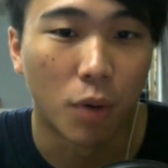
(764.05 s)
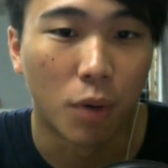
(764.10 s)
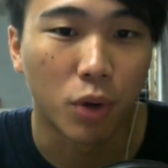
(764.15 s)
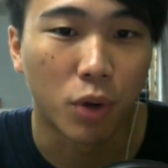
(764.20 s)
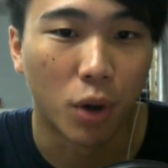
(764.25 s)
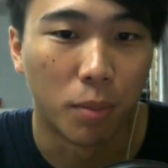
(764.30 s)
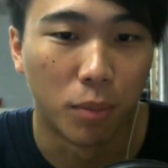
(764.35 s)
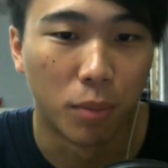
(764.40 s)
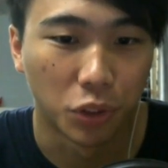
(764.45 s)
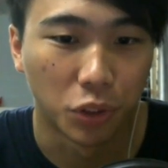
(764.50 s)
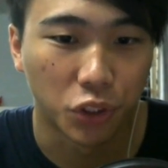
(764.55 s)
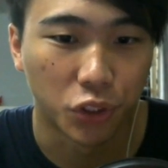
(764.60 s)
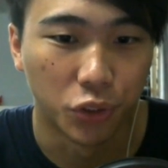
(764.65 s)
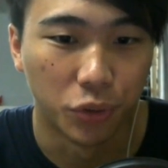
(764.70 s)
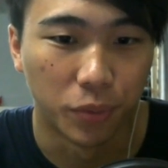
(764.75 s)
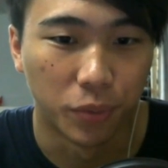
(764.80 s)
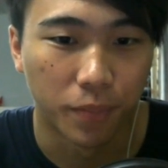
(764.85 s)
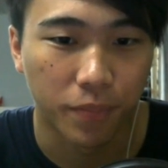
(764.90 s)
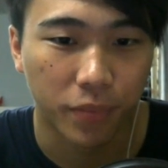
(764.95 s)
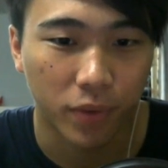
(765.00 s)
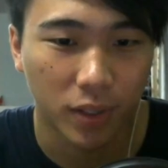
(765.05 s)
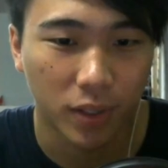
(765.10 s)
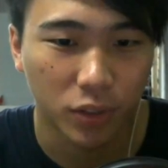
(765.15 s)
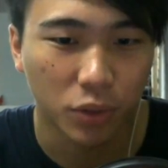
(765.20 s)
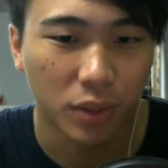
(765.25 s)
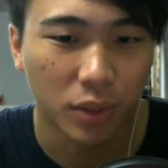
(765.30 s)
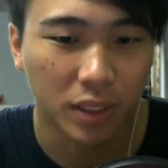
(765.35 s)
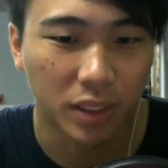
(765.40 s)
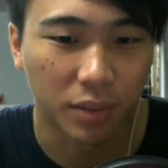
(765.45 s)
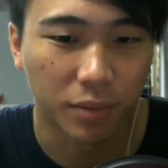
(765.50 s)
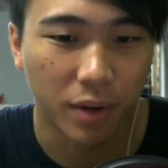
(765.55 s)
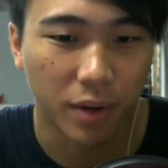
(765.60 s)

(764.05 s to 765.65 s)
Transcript: combo shield. Right, so it's